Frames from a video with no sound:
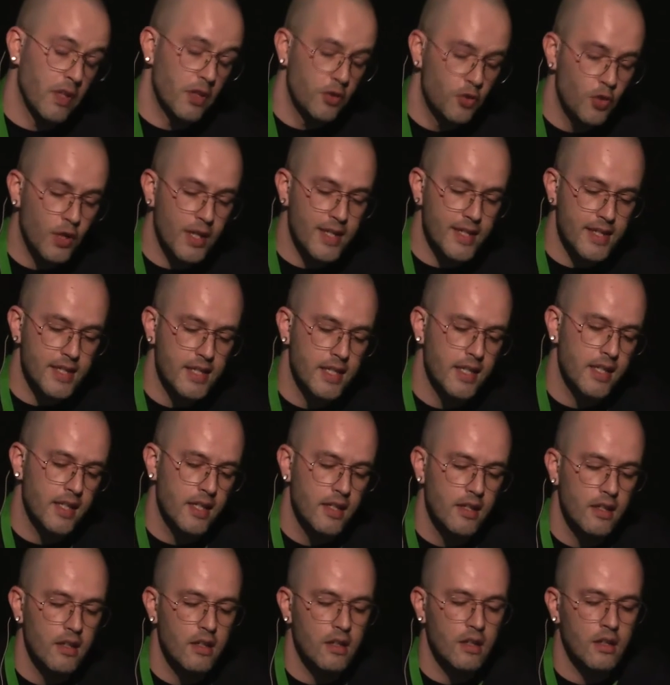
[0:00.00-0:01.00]
you can see
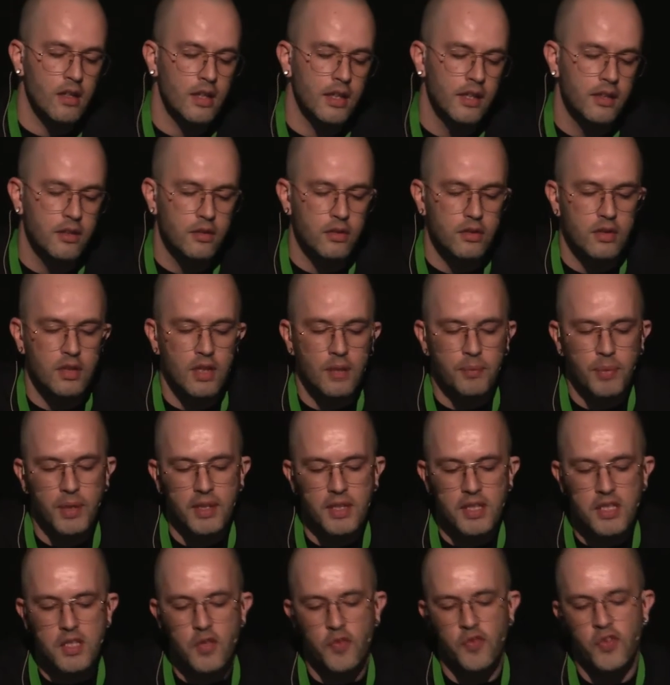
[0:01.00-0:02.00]
here into the
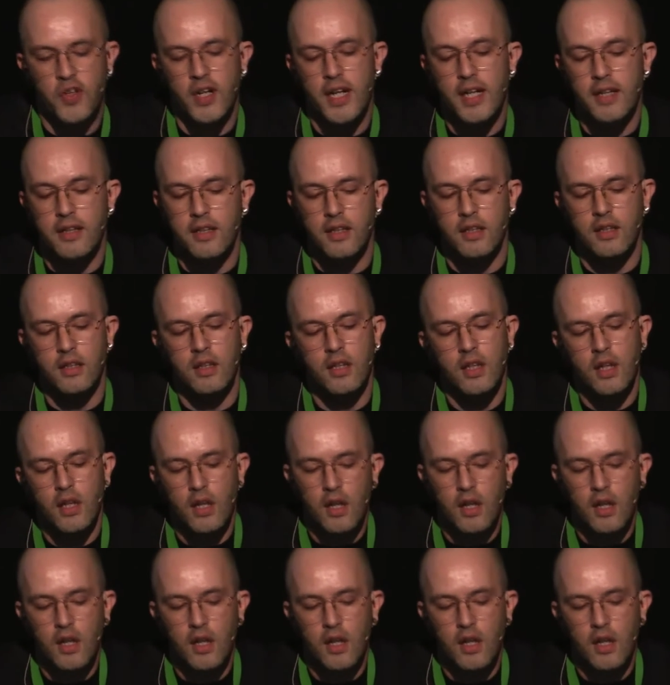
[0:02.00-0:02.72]
dependency of Gradle,